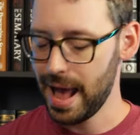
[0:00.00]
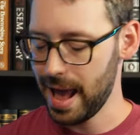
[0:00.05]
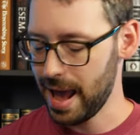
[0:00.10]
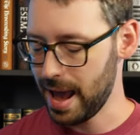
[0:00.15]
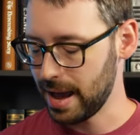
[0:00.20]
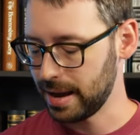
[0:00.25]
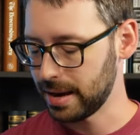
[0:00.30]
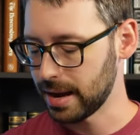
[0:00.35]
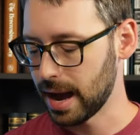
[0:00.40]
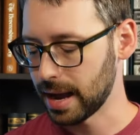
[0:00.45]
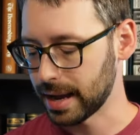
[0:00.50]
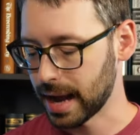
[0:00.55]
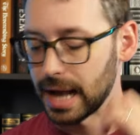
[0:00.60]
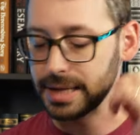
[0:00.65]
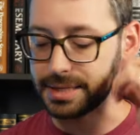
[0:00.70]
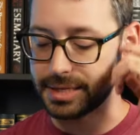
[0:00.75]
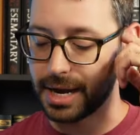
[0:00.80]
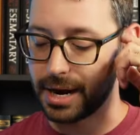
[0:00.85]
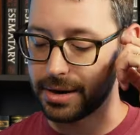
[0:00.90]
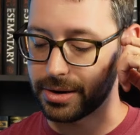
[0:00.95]
and I
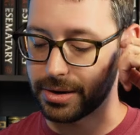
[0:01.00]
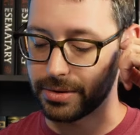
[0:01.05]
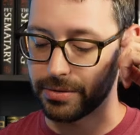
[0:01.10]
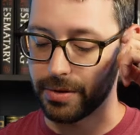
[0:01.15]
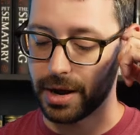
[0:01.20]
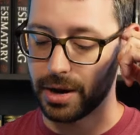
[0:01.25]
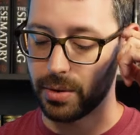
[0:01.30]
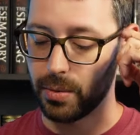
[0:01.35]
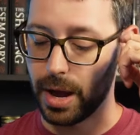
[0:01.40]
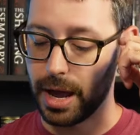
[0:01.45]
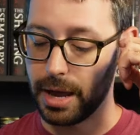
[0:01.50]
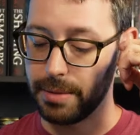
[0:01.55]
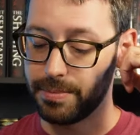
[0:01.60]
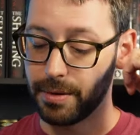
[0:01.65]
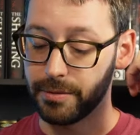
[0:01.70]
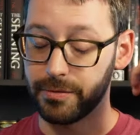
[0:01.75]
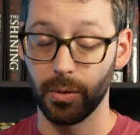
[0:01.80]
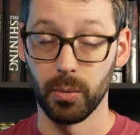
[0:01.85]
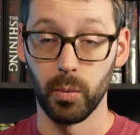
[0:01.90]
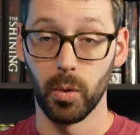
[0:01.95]
got scared and ran away,
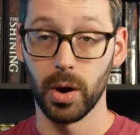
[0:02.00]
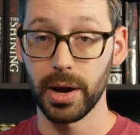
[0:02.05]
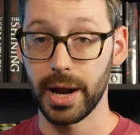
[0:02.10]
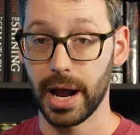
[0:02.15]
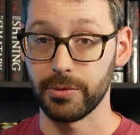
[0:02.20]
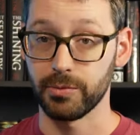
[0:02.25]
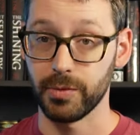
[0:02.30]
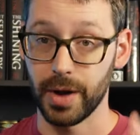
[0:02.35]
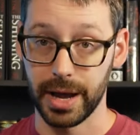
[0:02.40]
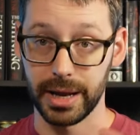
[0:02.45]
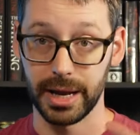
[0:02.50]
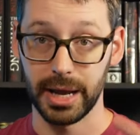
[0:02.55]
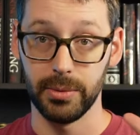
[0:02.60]
but from what I read,